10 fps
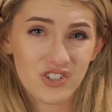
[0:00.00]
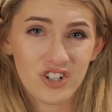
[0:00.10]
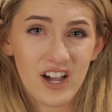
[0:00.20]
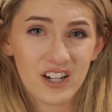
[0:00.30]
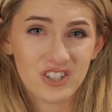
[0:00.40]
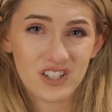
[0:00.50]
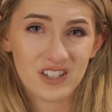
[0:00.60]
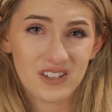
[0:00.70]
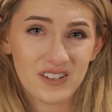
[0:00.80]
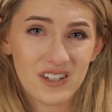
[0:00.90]

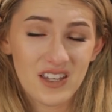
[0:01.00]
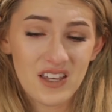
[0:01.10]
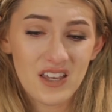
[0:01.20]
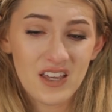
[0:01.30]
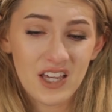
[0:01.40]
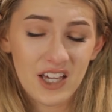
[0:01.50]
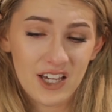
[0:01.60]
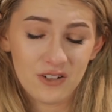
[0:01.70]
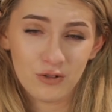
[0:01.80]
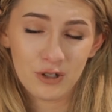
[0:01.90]
traction
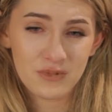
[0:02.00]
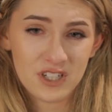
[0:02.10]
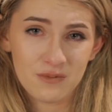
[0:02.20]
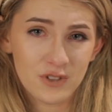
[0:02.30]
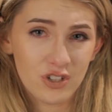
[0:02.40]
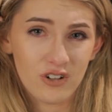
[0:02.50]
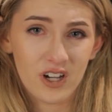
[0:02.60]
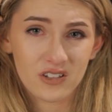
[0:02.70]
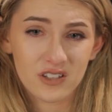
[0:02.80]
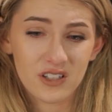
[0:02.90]
and whipped him
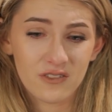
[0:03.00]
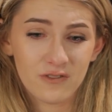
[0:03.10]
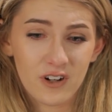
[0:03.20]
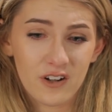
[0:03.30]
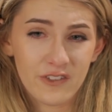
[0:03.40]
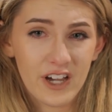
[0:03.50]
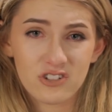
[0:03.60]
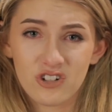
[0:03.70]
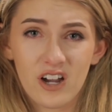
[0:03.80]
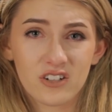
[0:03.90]
directly in front of that
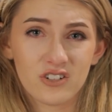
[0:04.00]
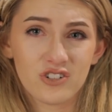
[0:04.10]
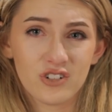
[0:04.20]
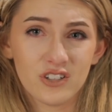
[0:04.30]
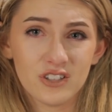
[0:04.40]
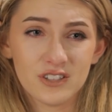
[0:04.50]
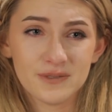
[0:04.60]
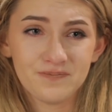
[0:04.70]
tractor trailer.